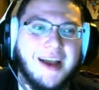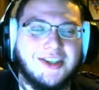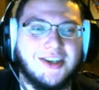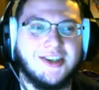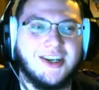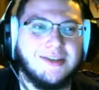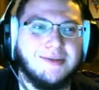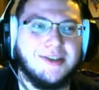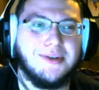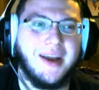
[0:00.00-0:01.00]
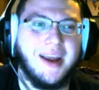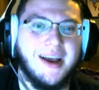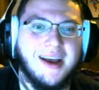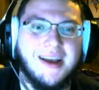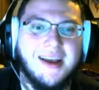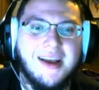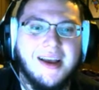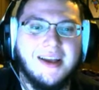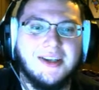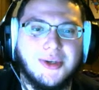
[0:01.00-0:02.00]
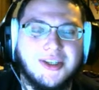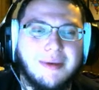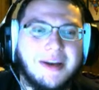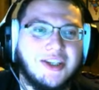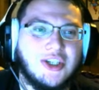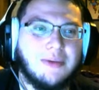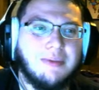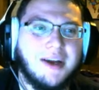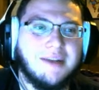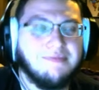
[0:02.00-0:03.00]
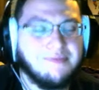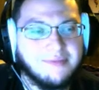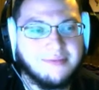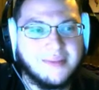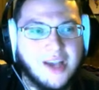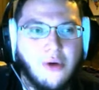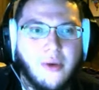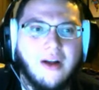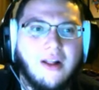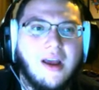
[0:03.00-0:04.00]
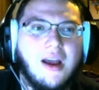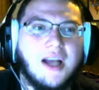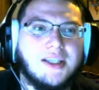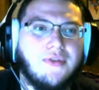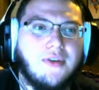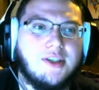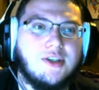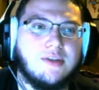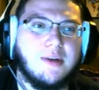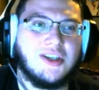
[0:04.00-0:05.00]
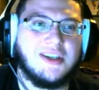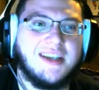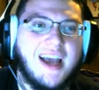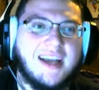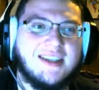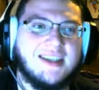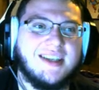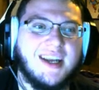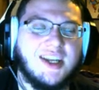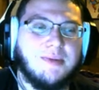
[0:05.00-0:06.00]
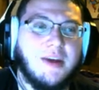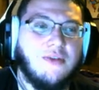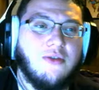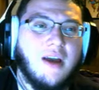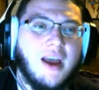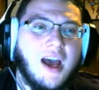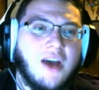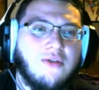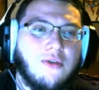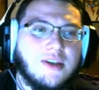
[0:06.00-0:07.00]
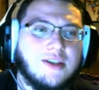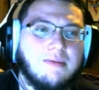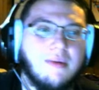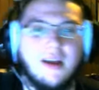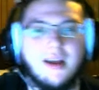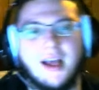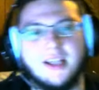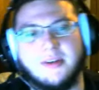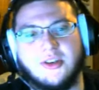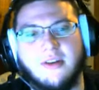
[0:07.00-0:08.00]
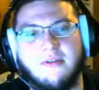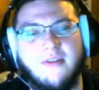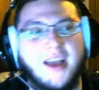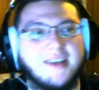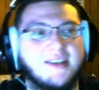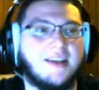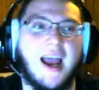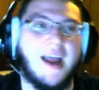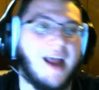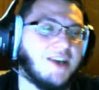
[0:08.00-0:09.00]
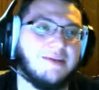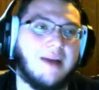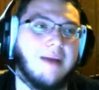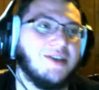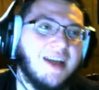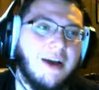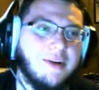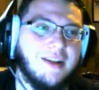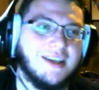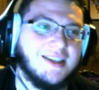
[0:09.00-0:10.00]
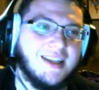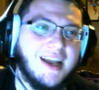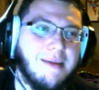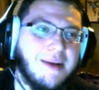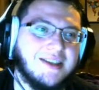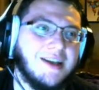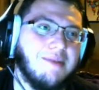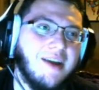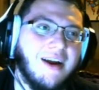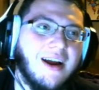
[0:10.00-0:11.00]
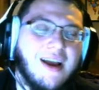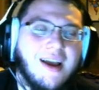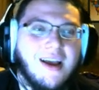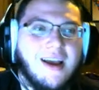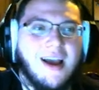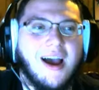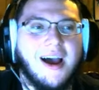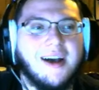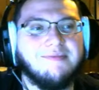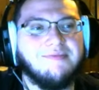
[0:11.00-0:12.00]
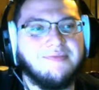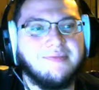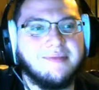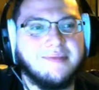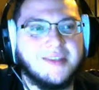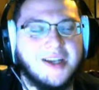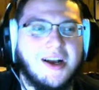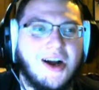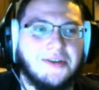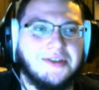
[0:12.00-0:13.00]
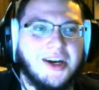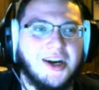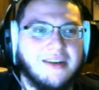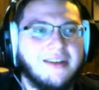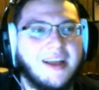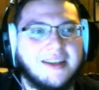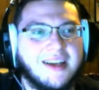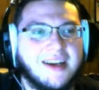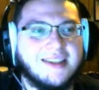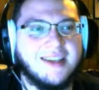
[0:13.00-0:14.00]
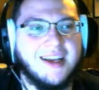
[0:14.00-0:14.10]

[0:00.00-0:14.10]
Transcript: have changed him to a Timid Nature, but oh well. 252 special attack, 16 HP, 4 in special defense. I'm just now realizing that I messed up there. Oh darn, that sucks.